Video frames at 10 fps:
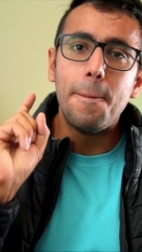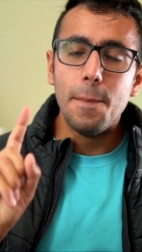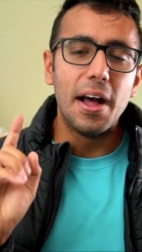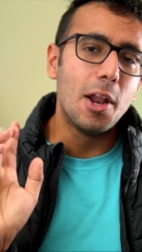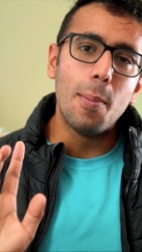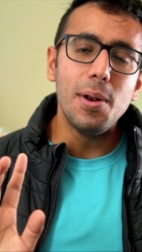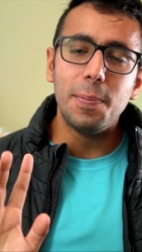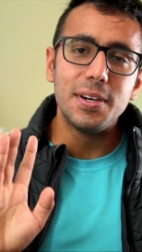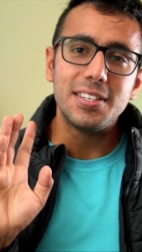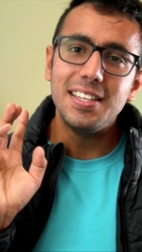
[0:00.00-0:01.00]
A normal
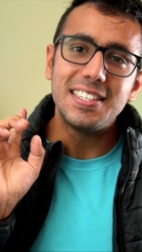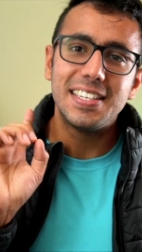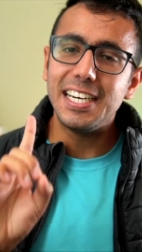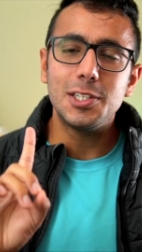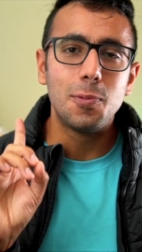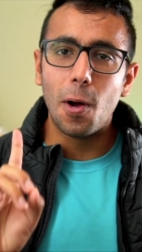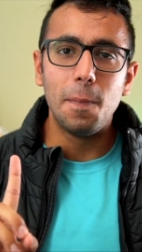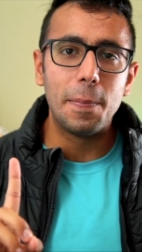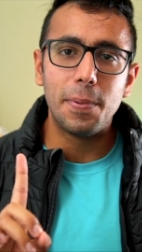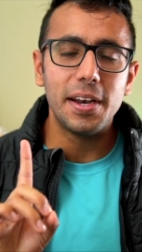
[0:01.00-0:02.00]
person sets
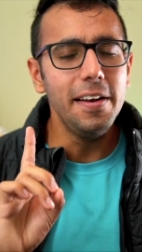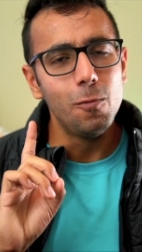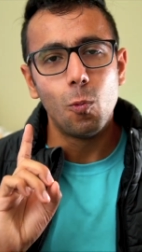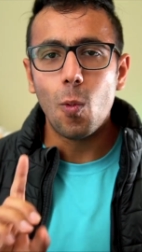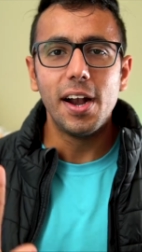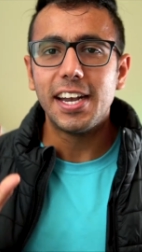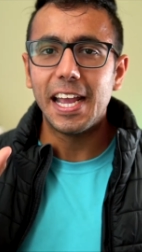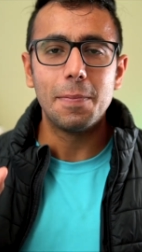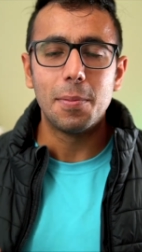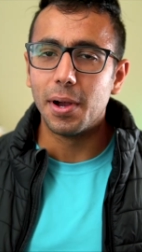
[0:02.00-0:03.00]
wallpaper in 1
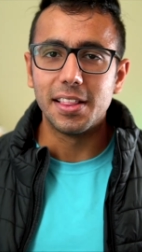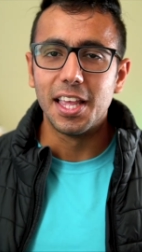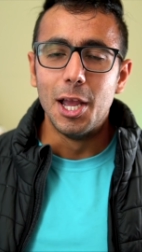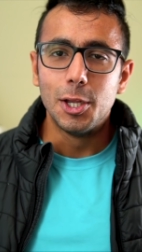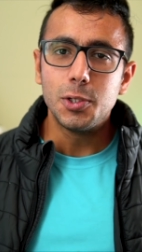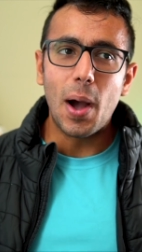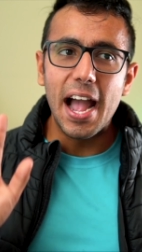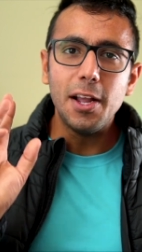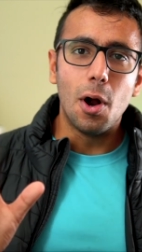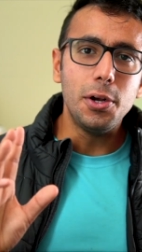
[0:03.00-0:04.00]
time a month. So
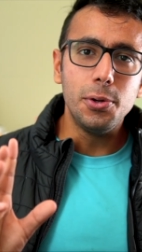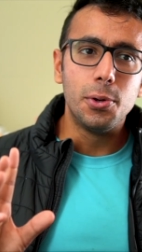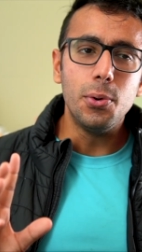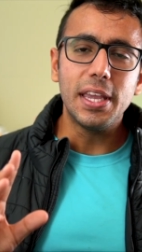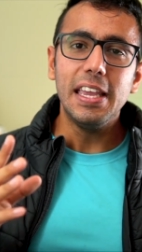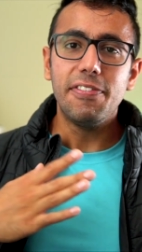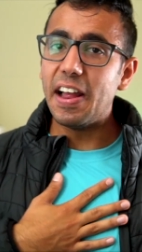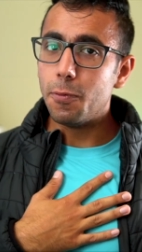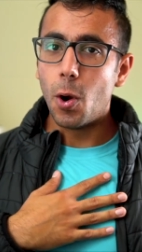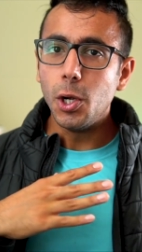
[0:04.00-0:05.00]
I got to know ki if
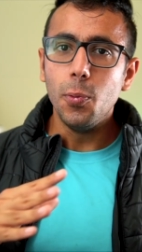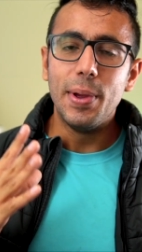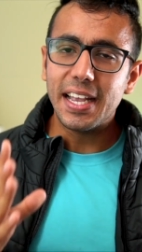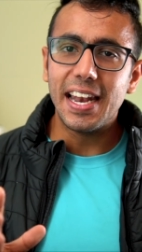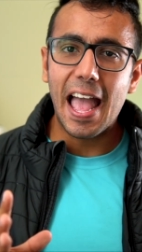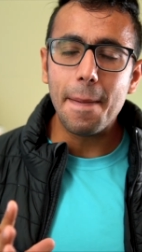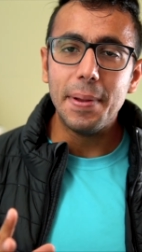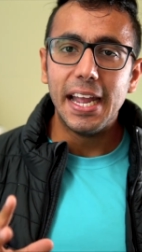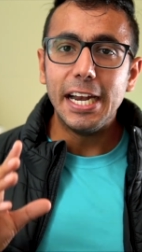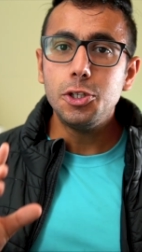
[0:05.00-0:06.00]
I want to make an app,
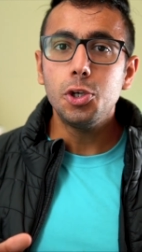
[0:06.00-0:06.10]
it